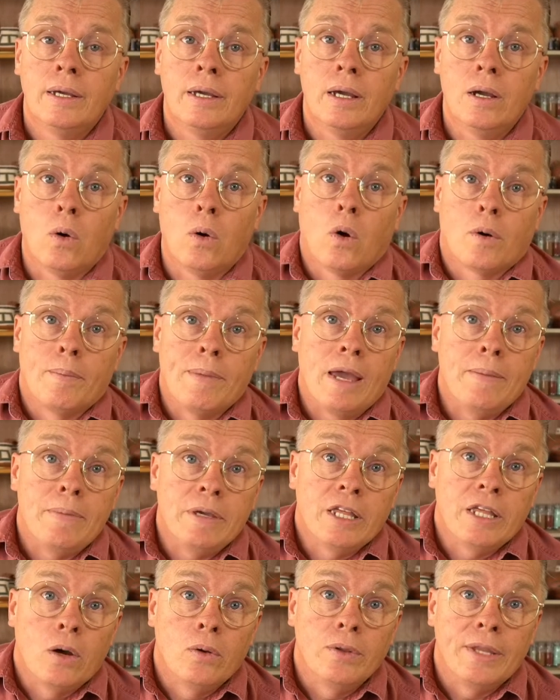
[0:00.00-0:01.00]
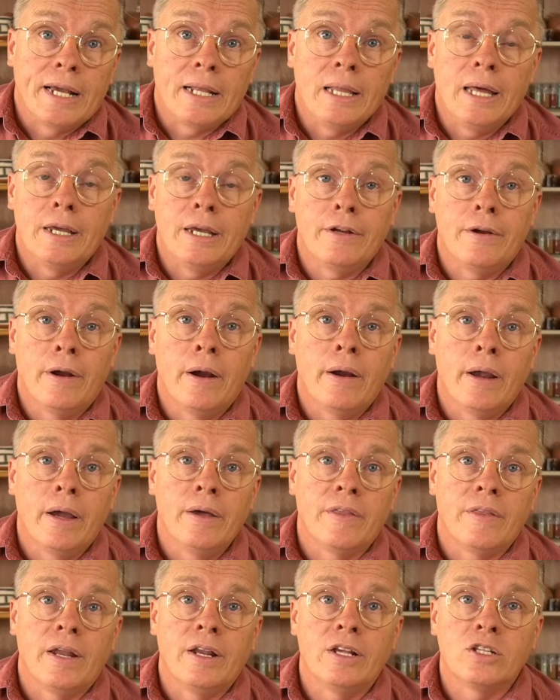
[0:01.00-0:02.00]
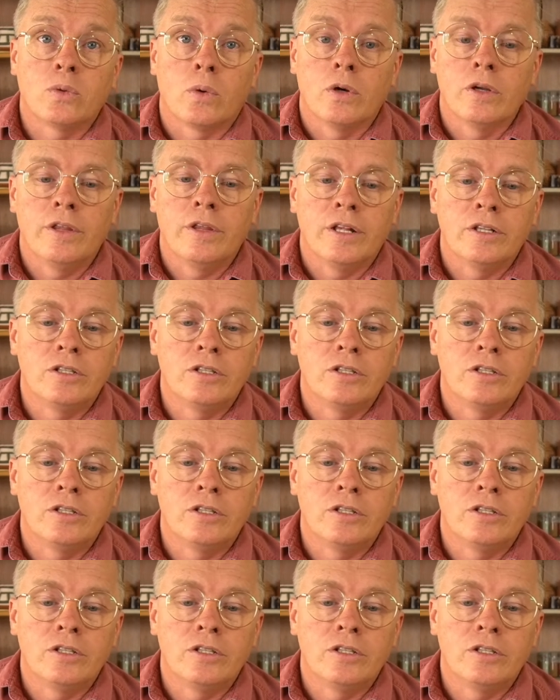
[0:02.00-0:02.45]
or maybe the only clay in your area, then it's worth it.